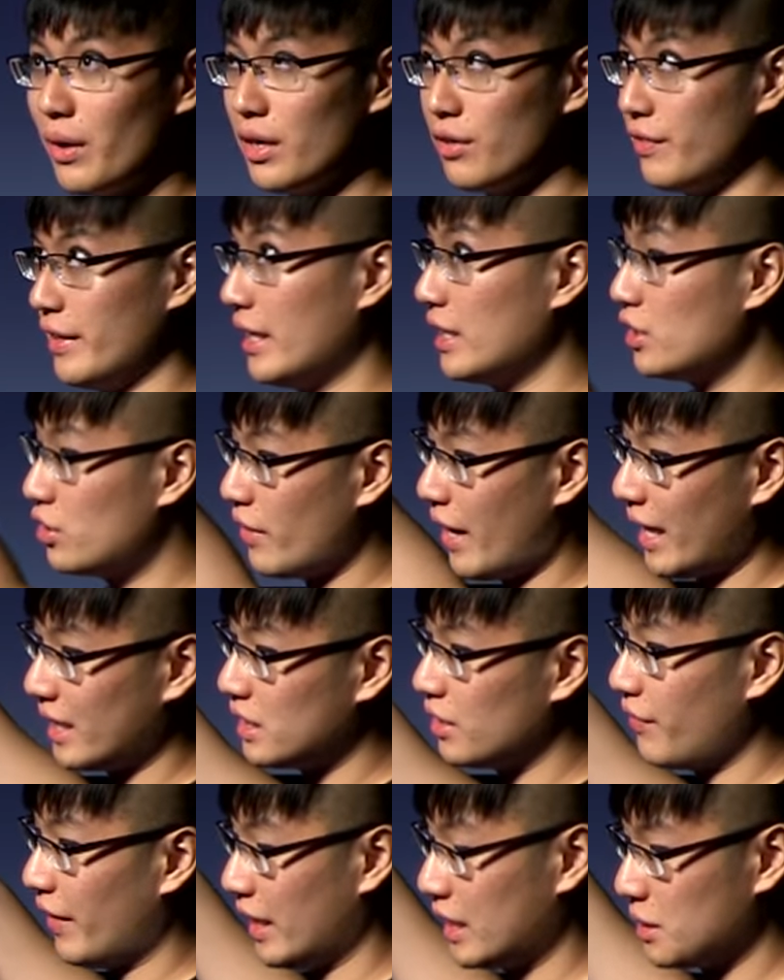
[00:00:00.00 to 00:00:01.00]
of
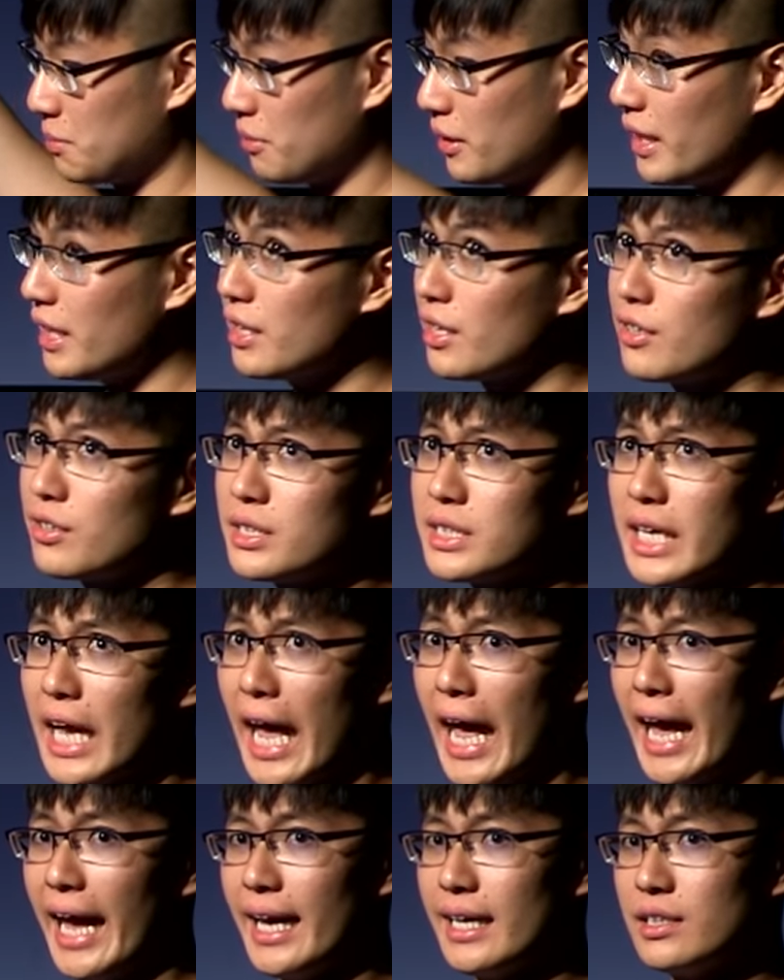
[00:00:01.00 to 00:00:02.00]
interactive explainers,
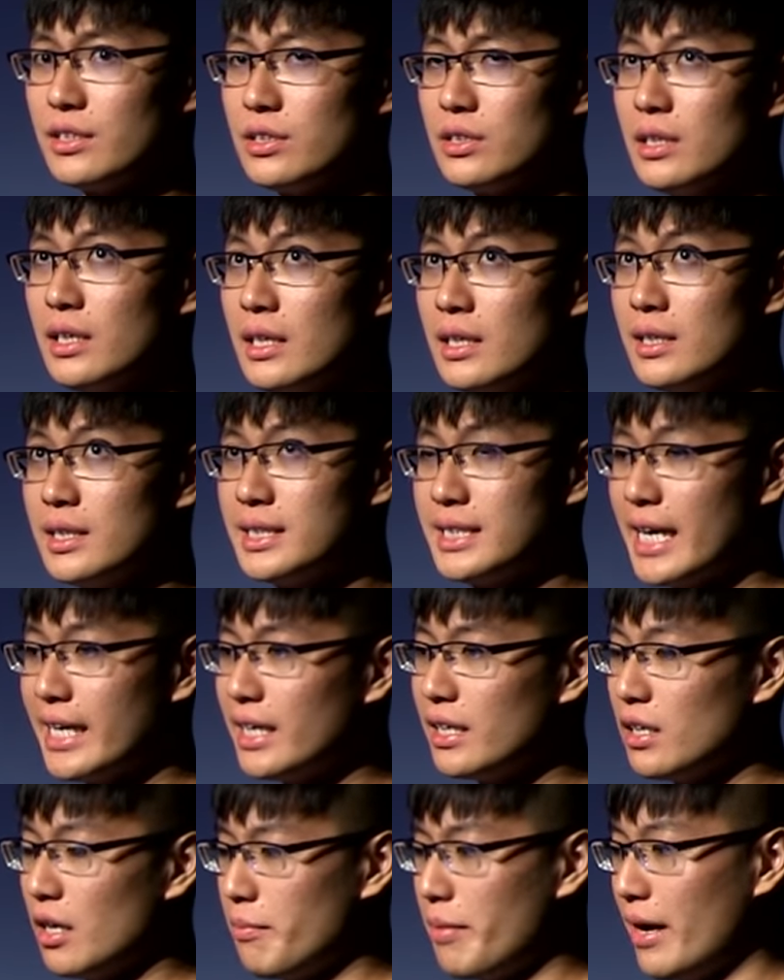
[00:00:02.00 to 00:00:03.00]
and the
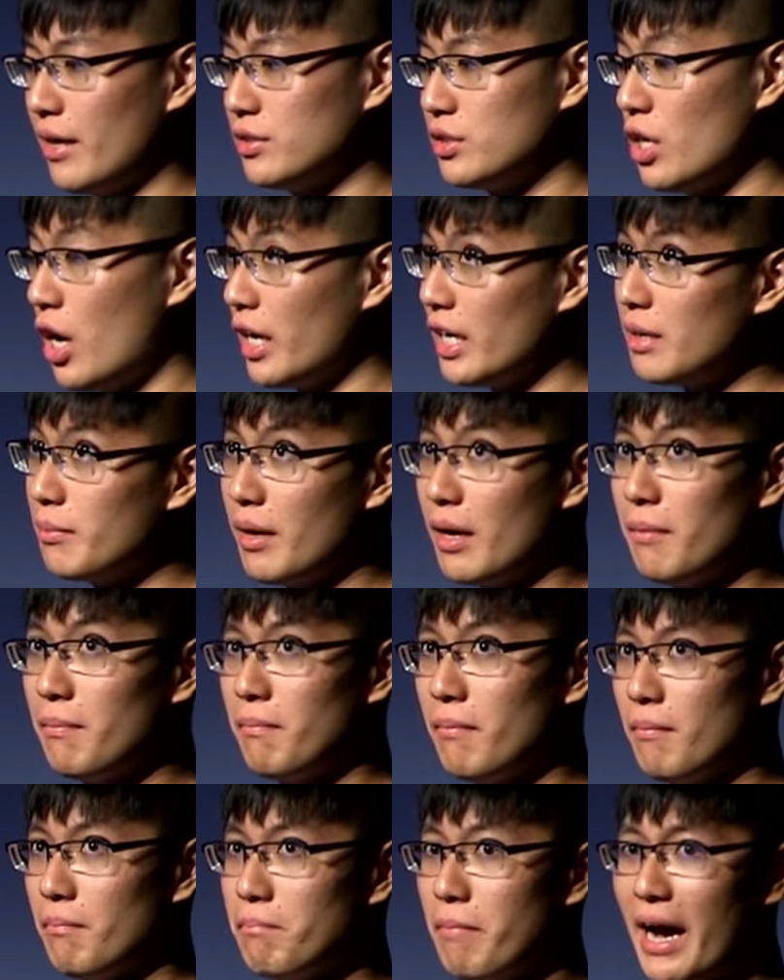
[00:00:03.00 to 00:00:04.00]
second about talking
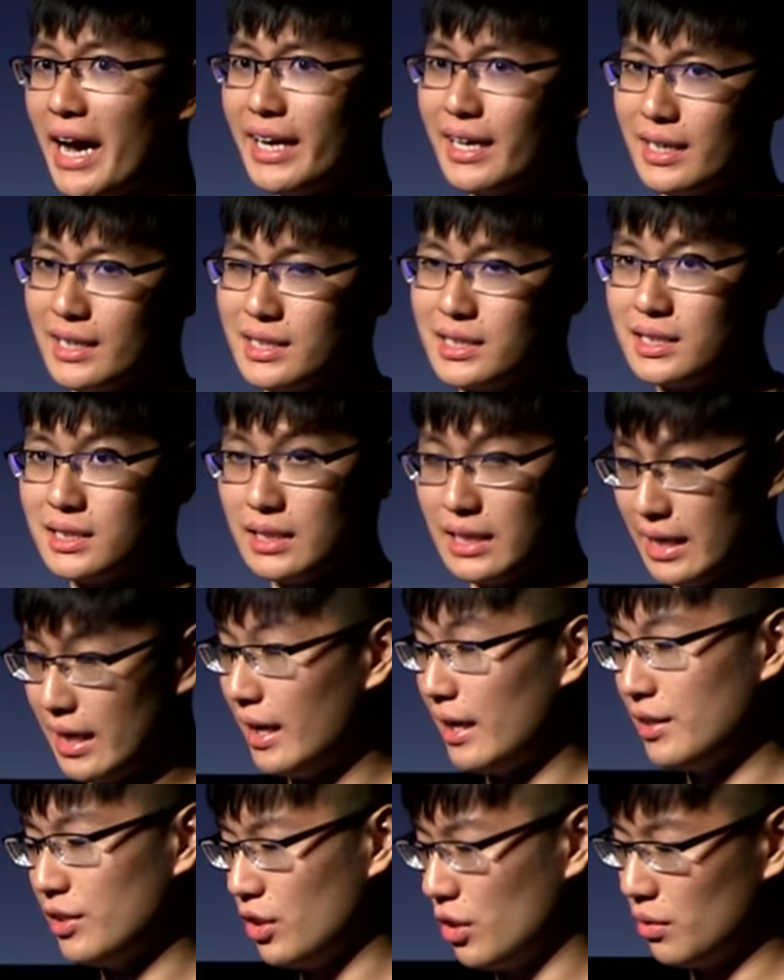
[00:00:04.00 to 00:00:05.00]
about bias.
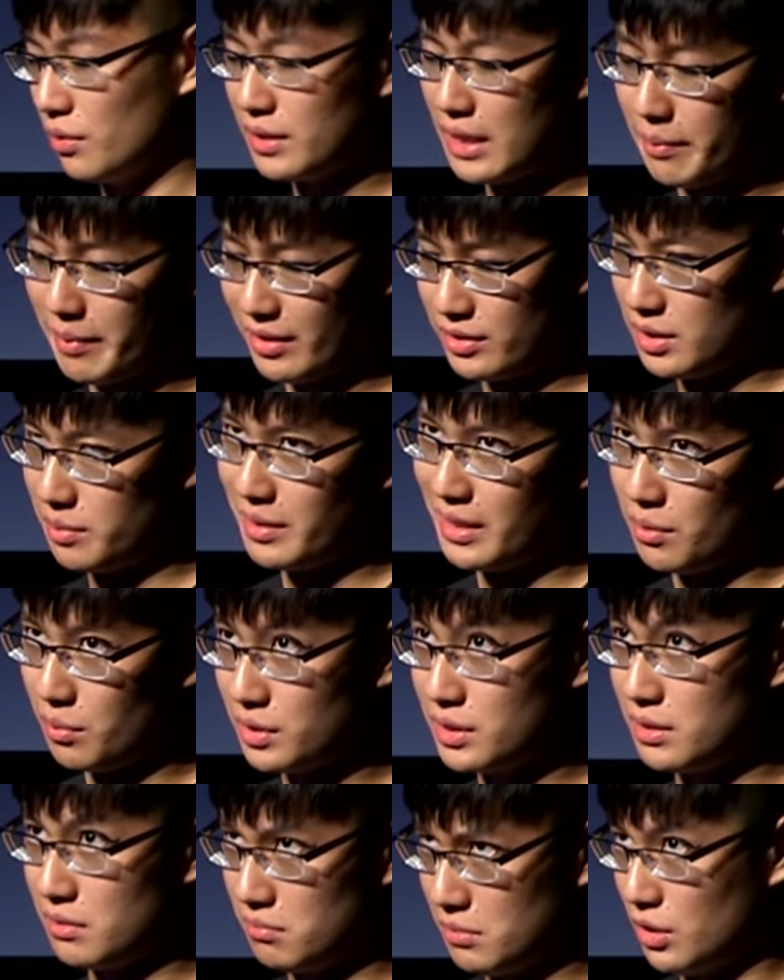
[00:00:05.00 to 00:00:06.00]
You know, coming out simulator
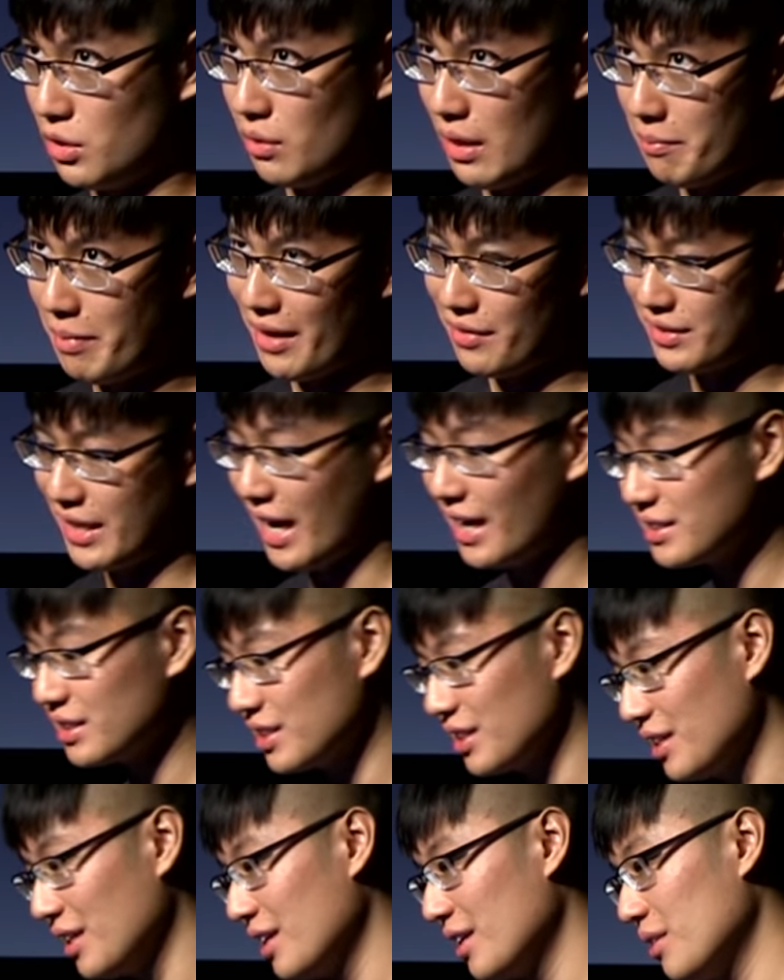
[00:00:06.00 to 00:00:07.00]
was you know about that.
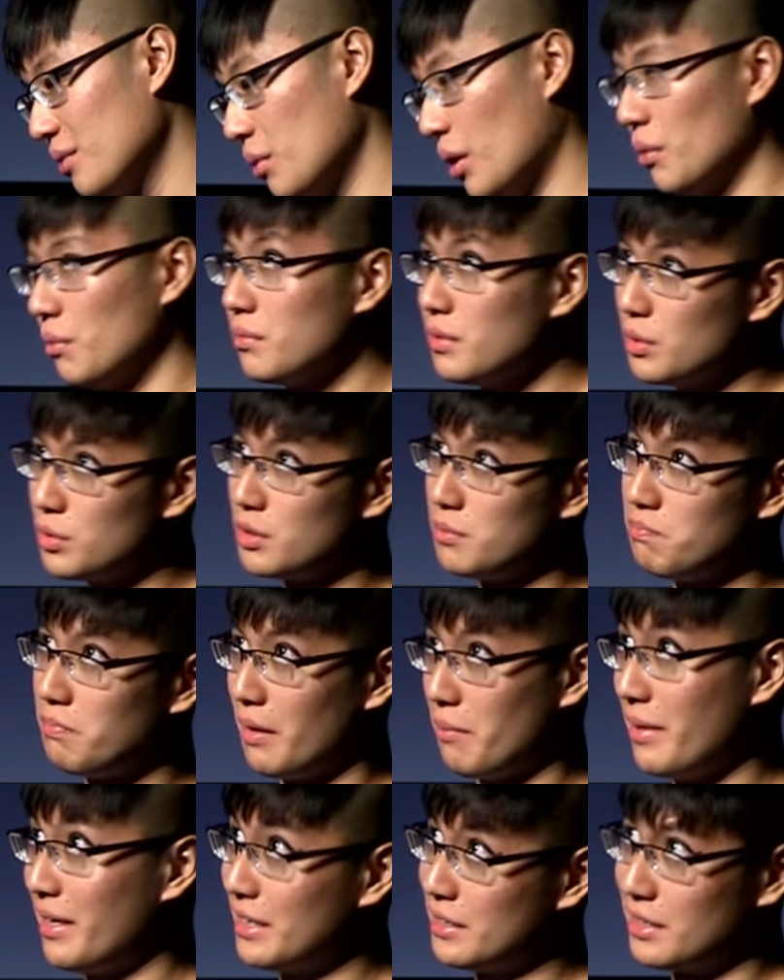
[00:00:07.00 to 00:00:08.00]
Well, it was
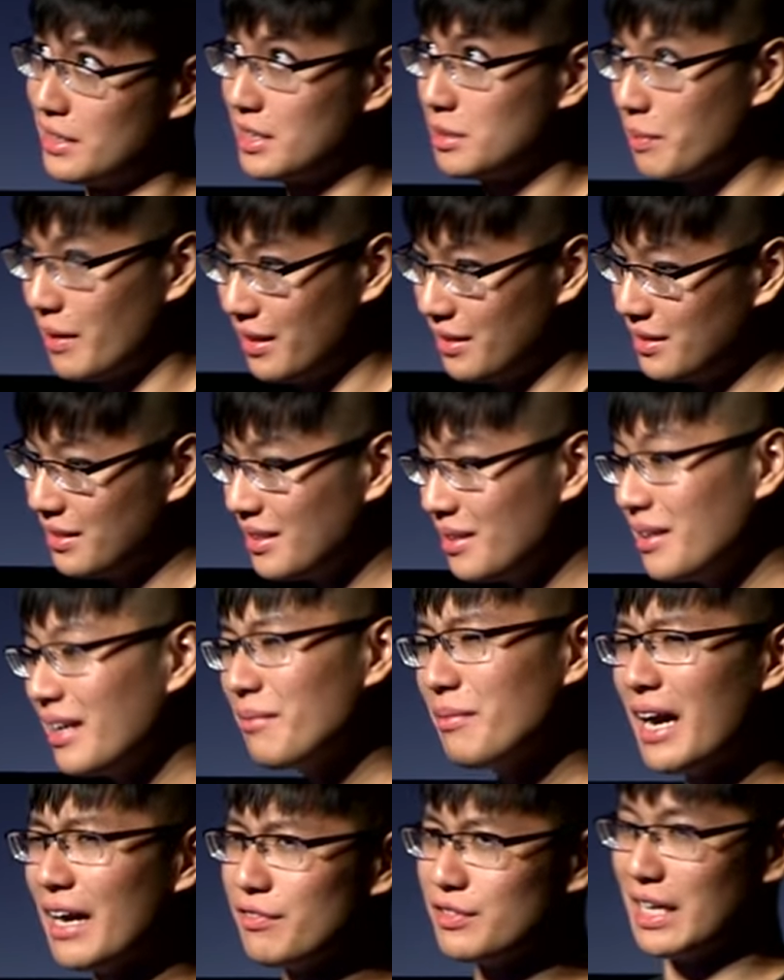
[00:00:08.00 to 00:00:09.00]
about many things, but
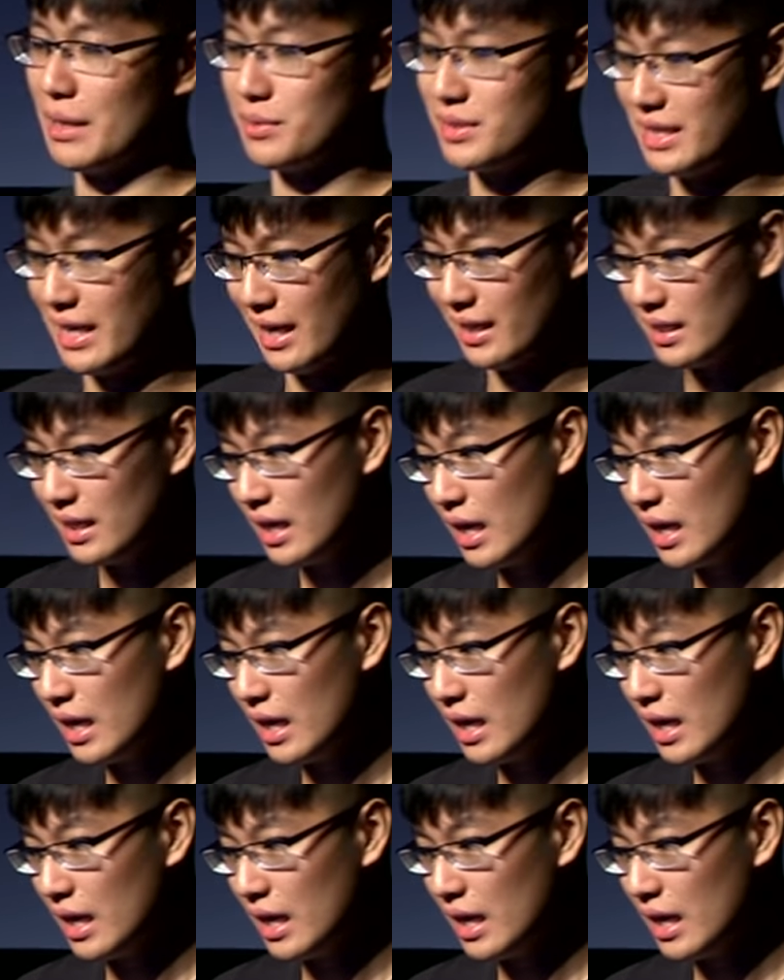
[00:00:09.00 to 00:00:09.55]
half of that was that.